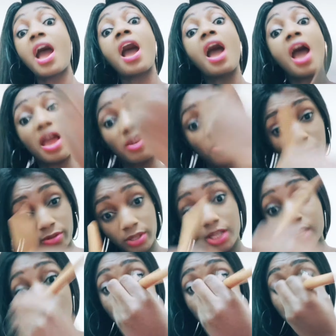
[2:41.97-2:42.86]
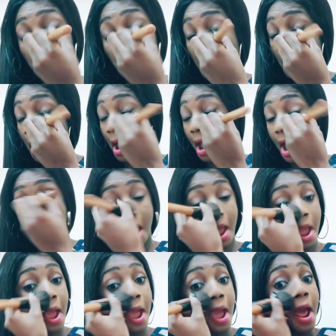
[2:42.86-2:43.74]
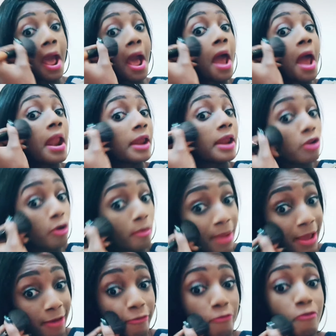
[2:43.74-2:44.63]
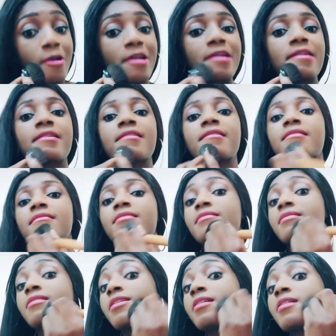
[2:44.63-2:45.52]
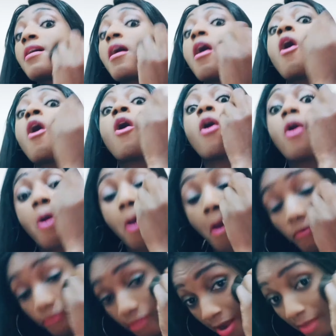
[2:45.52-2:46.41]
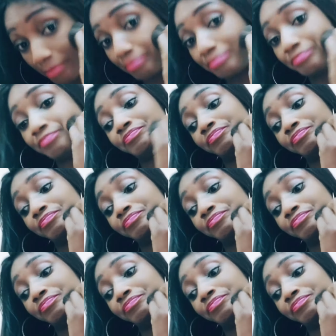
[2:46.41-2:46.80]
I get generator. And I don't buy fuel. Eh? Off farm.